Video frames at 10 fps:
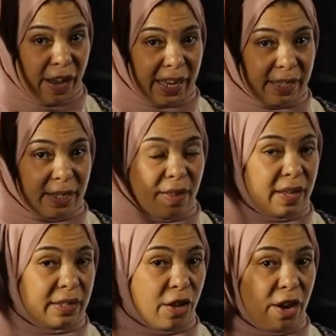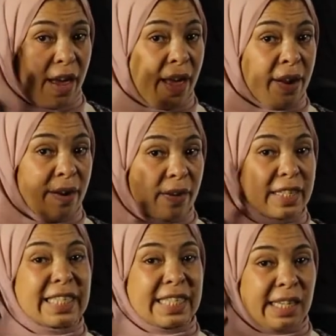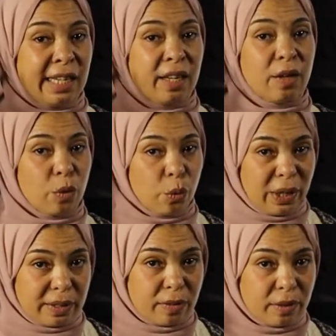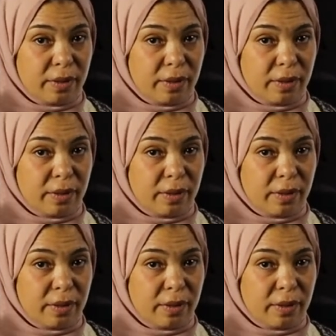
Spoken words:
I can see that her hair still wet.